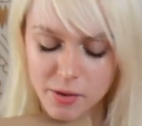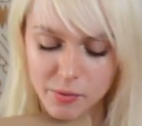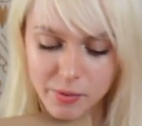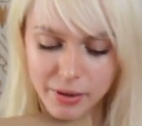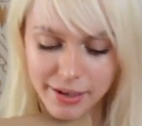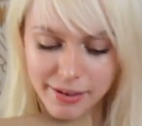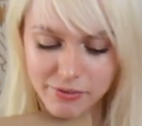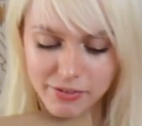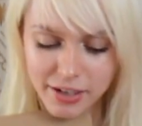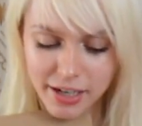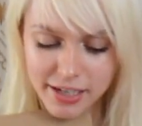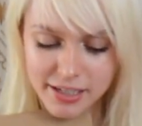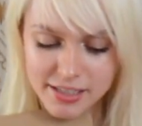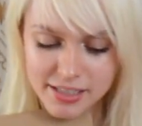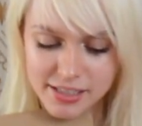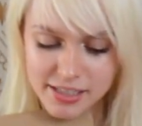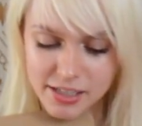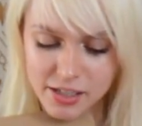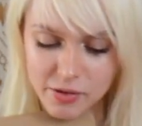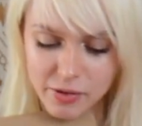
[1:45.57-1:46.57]
Whenever I
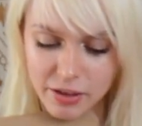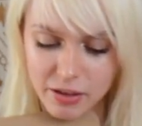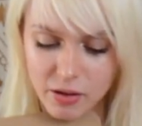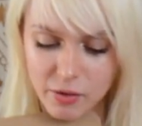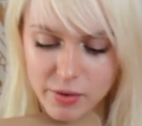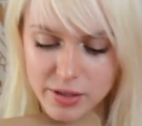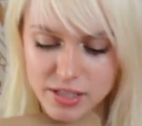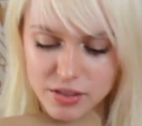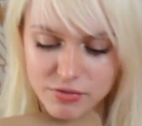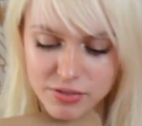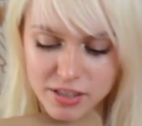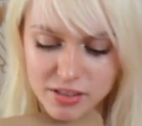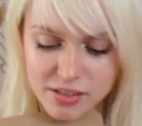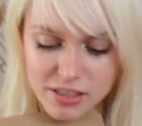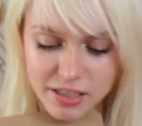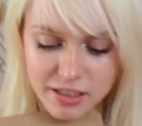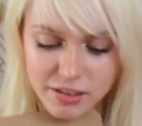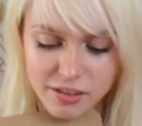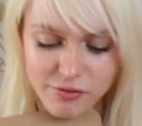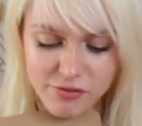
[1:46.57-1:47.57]
see you, it always feels
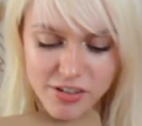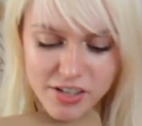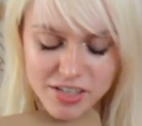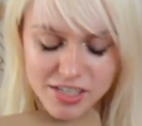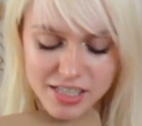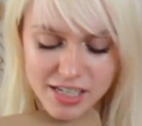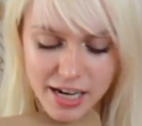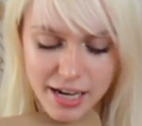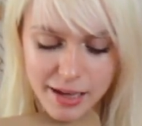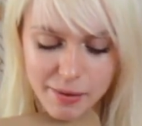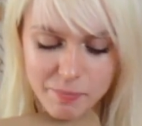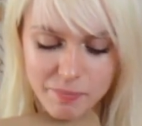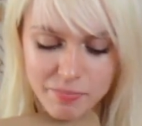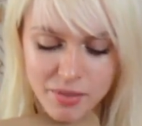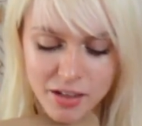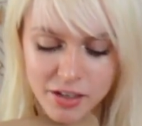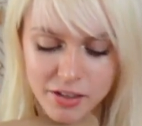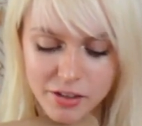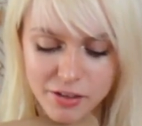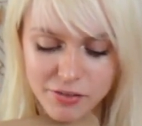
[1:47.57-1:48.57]
like the first time.
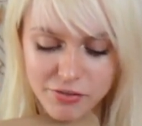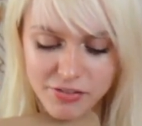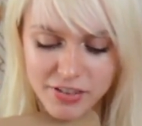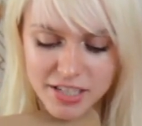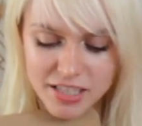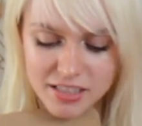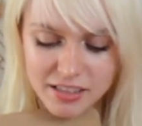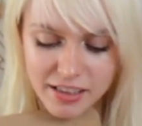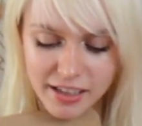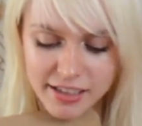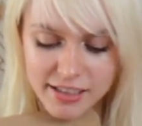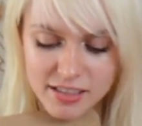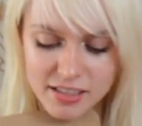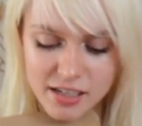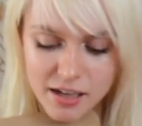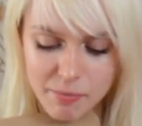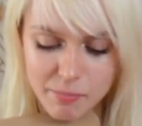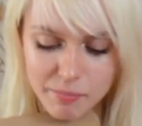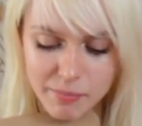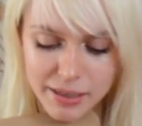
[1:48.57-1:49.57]
Your face lights
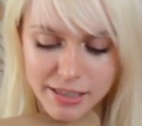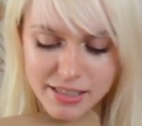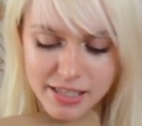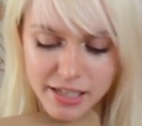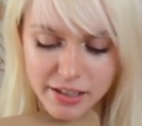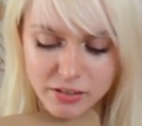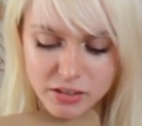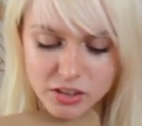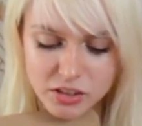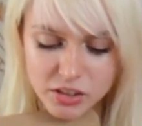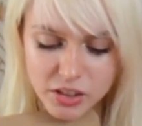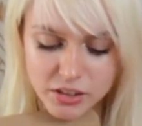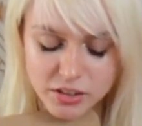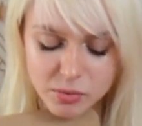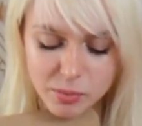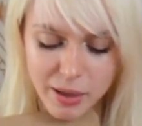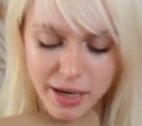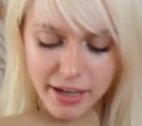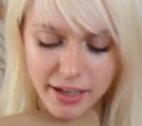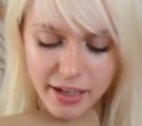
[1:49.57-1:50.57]
up, my tail
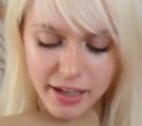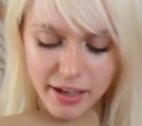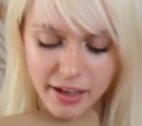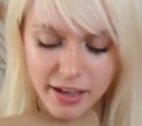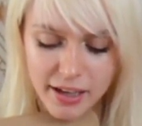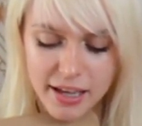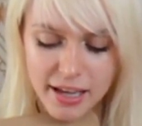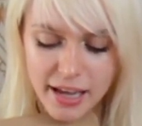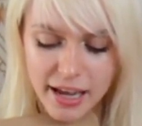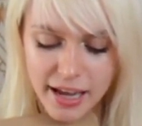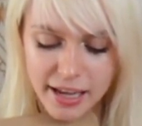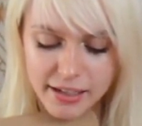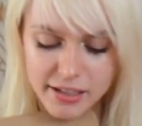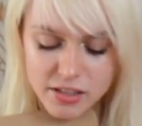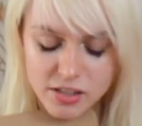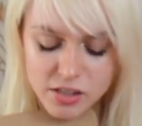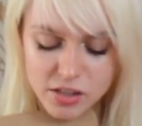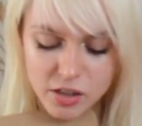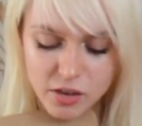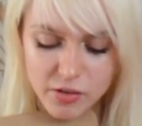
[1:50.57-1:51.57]
starts wagging, and
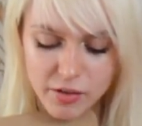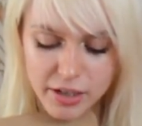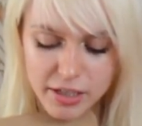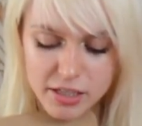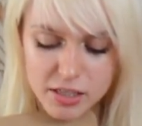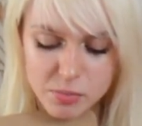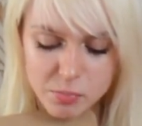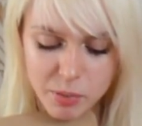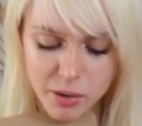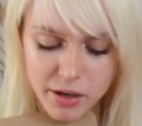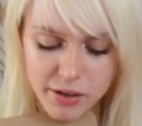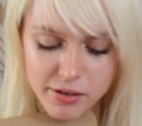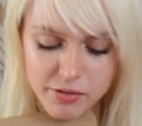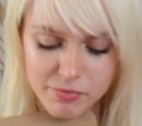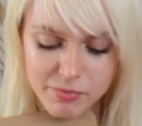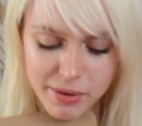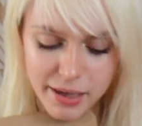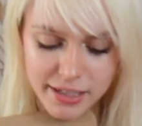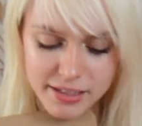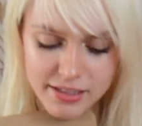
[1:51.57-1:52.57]
it's the greatest part
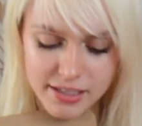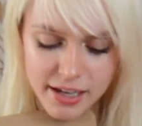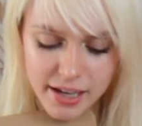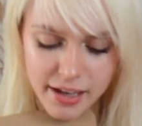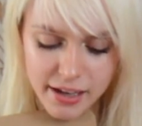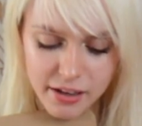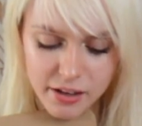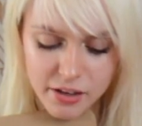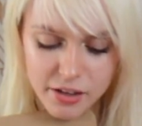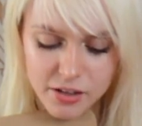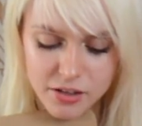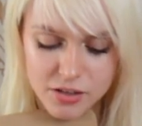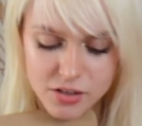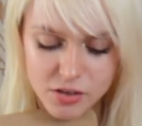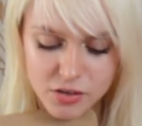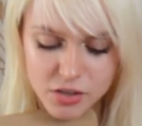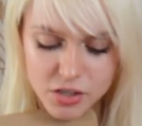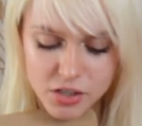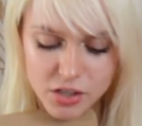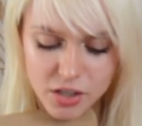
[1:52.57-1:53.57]
of my day.
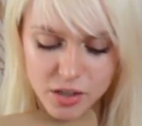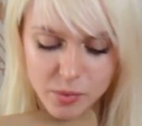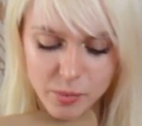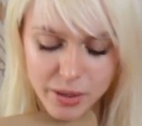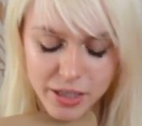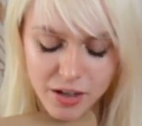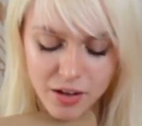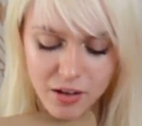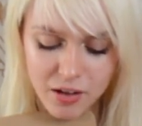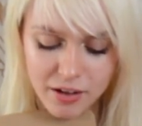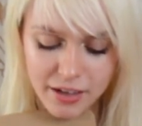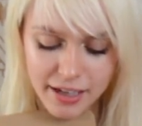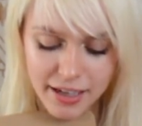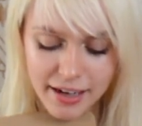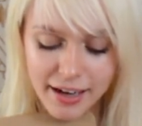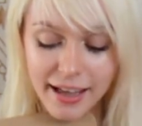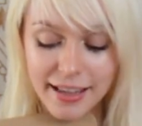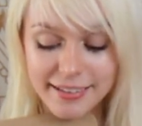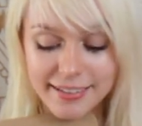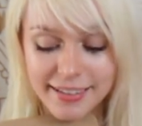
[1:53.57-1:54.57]
So sure, we all
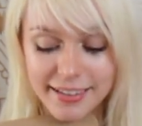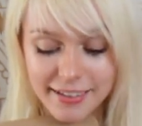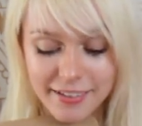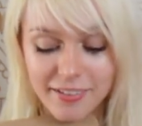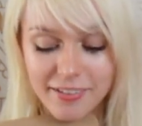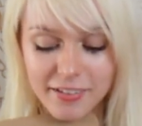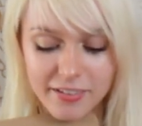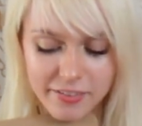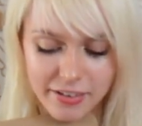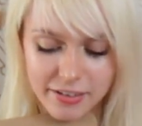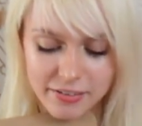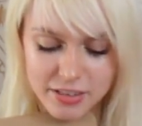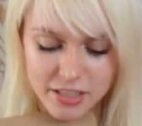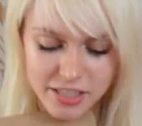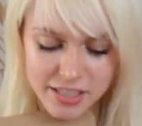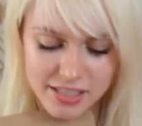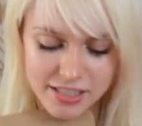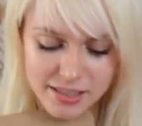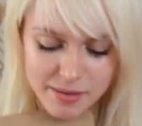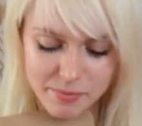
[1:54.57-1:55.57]
get a little
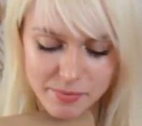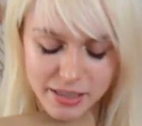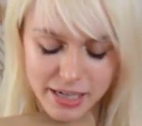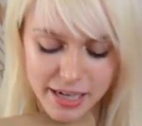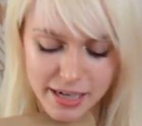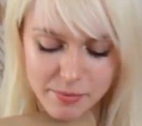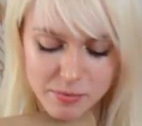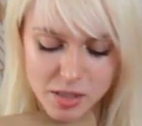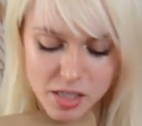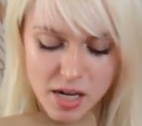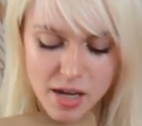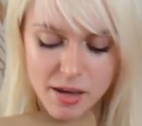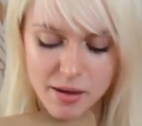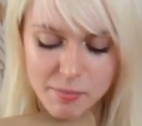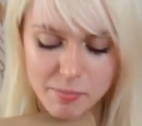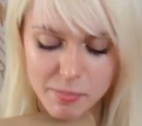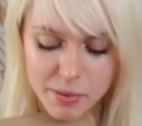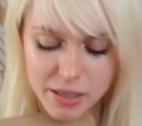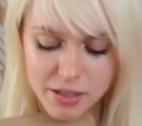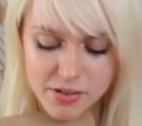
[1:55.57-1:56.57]
grouchy sometimes,
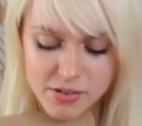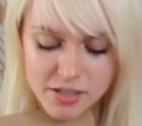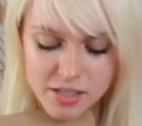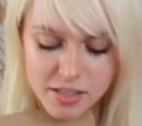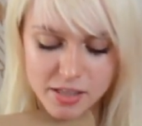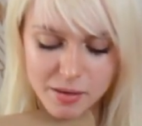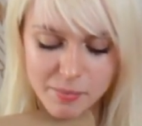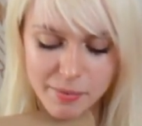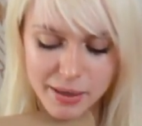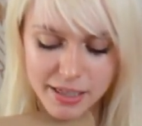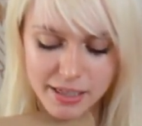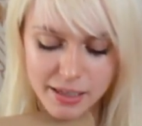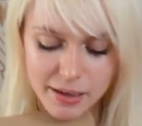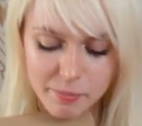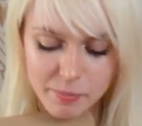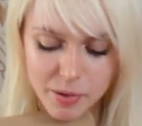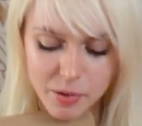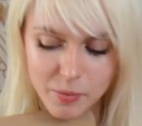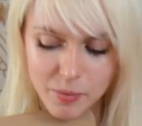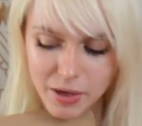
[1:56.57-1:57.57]
but you're still my
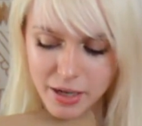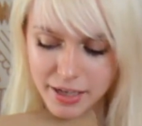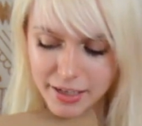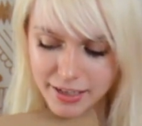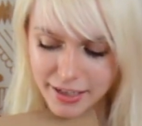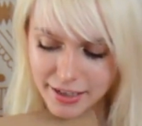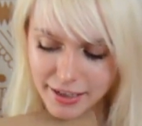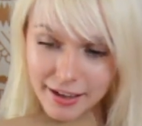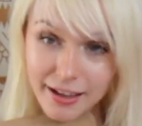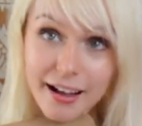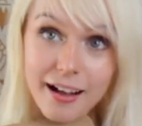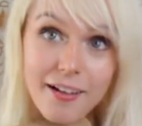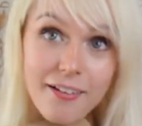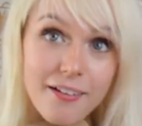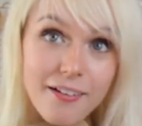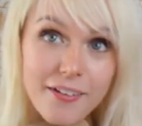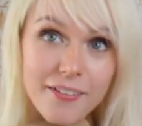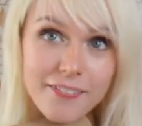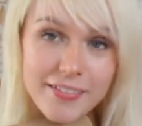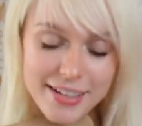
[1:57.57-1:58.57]
number one, and I'll
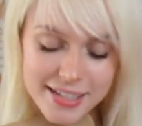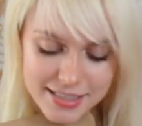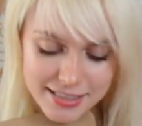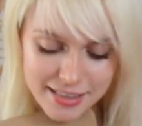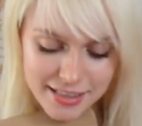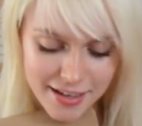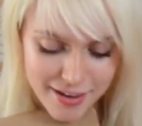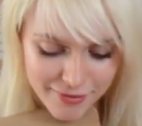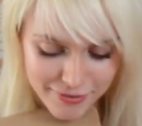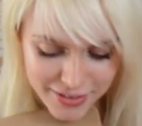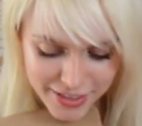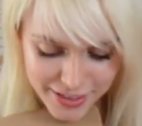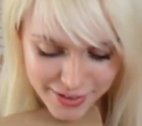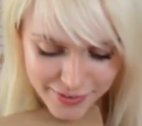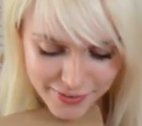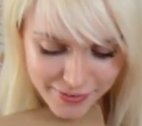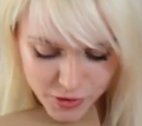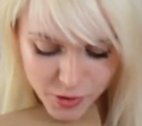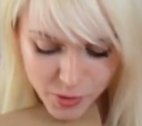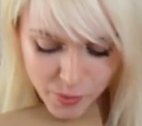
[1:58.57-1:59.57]
always love
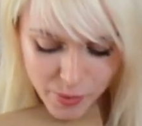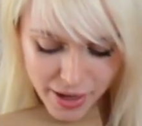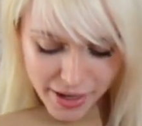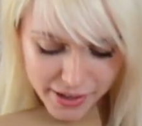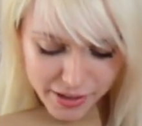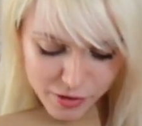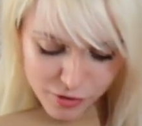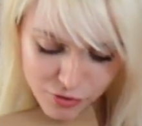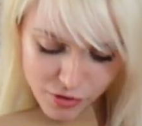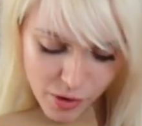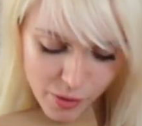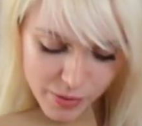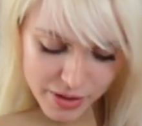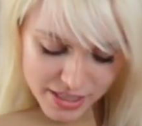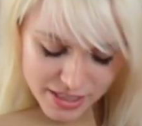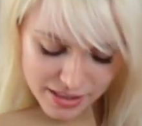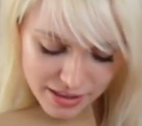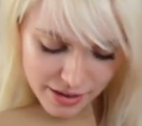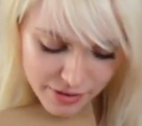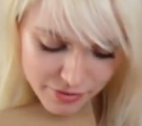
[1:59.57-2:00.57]
you the way you've
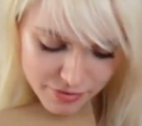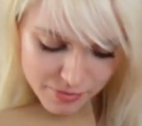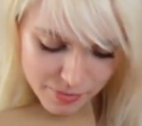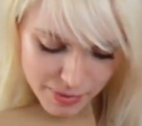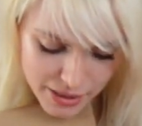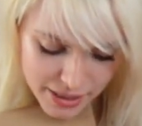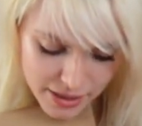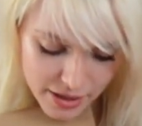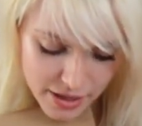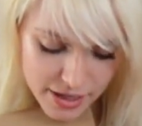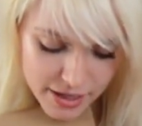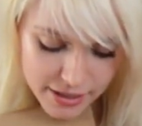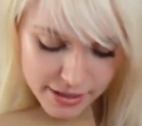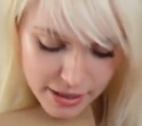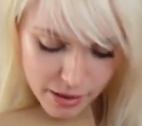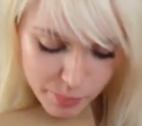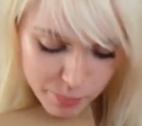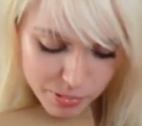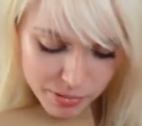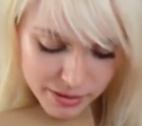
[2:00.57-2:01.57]
always loved me.
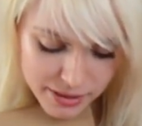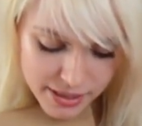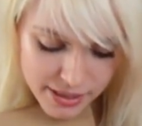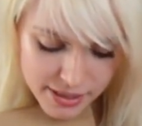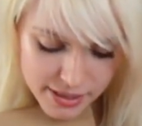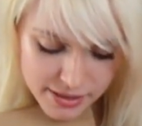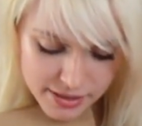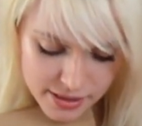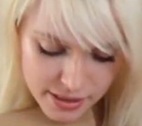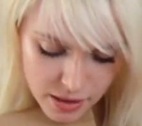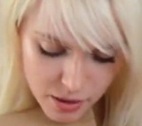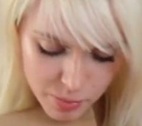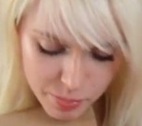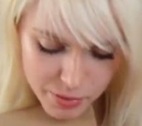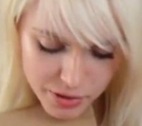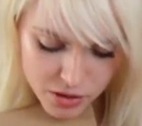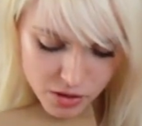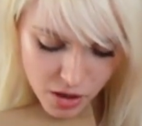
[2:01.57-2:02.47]
Now please help a